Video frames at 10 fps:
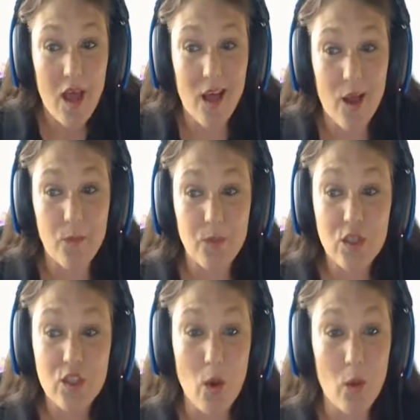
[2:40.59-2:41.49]
Um,
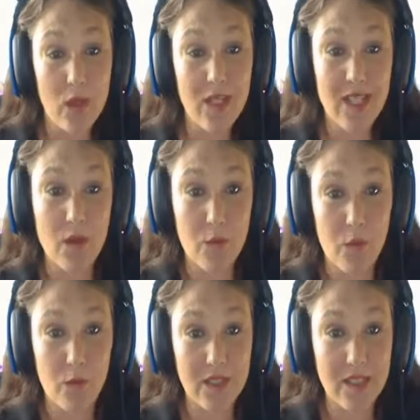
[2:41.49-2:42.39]
so I want to take a
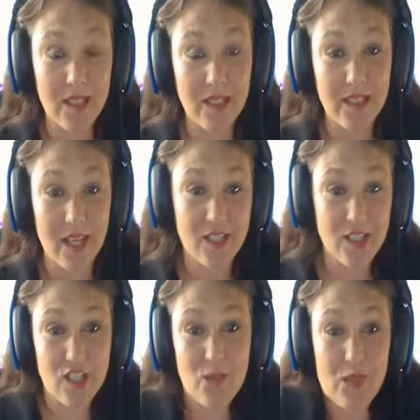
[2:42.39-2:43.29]
moment, since
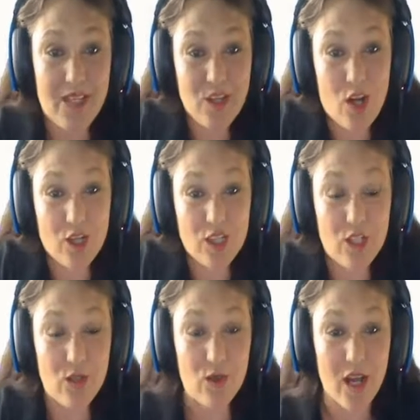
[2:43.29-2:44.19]
it's just me talking
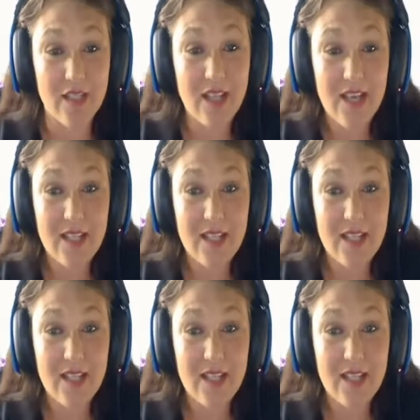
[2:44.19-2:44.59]
to you guys,